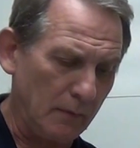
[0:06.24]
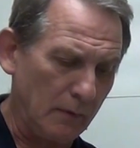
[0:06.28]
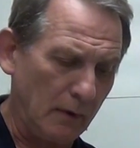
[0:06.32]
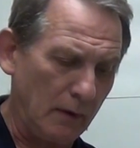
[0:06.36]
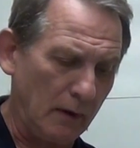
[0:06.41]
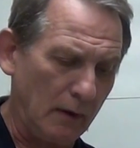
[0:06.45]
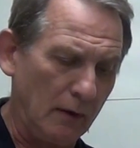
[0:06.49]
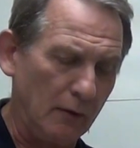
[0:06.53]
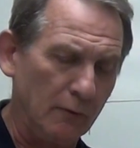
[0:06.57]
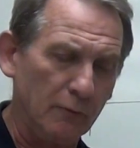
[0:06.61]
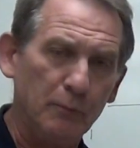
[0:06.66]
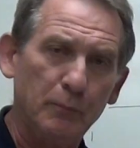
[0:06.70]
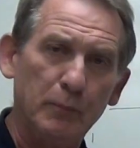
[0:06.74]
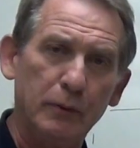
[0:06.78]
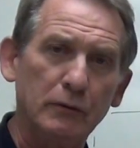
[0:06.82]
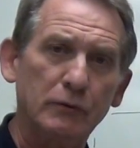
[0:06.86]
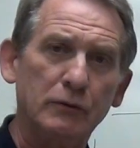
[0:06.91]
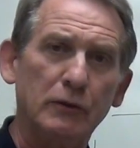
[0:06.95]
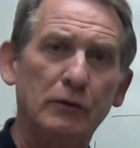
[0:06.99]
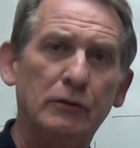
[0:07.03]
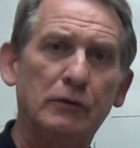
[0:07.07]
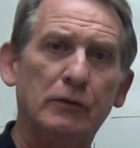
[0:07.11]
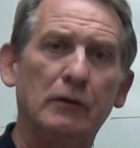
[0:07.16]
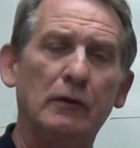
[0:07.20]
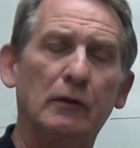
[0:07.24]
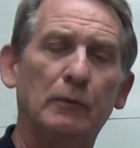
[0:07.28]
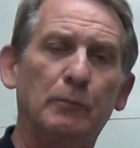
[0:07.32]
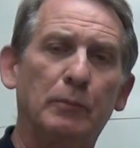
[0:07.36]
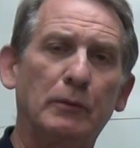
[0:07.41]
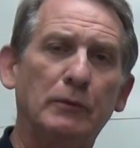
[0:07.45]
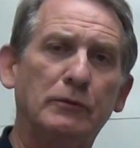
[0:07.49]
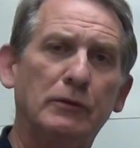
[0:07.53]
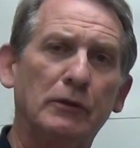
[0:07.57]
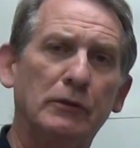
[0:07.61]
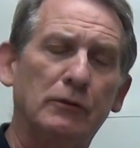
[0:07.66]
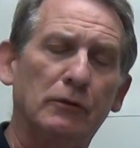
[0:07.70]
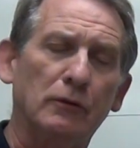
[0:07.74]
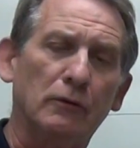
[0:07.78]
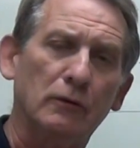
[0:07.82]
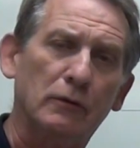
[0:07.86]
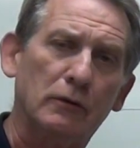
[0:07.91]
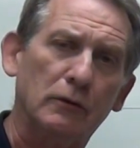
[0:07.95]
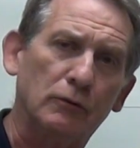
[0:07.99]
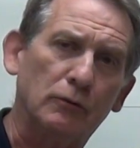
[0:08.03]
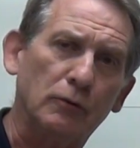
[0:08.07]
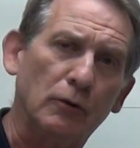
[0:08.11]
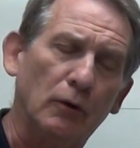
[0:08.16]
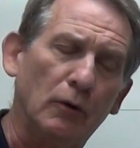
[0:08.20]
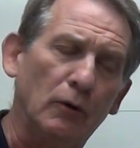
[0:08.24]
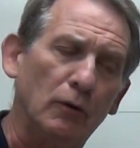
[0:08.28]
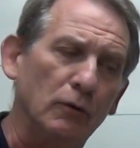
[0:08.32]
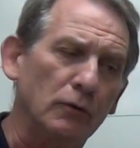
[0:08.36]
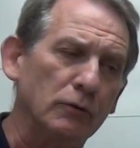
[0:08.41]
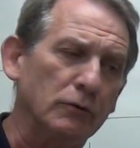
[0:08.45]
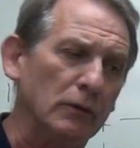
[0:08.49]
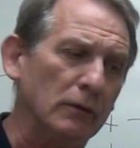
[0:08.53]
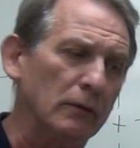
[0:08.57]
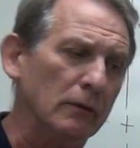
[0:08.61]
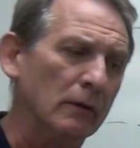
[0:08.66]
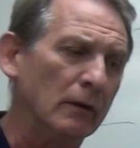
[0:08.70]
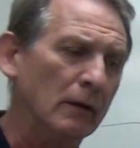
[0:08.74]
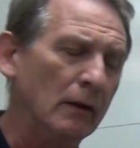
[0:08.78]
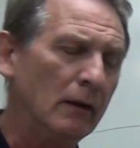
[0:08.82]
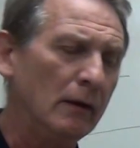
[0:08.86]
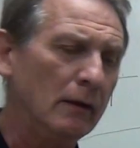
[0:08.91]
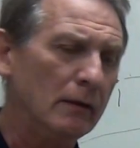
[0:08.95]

of position and positional controls, and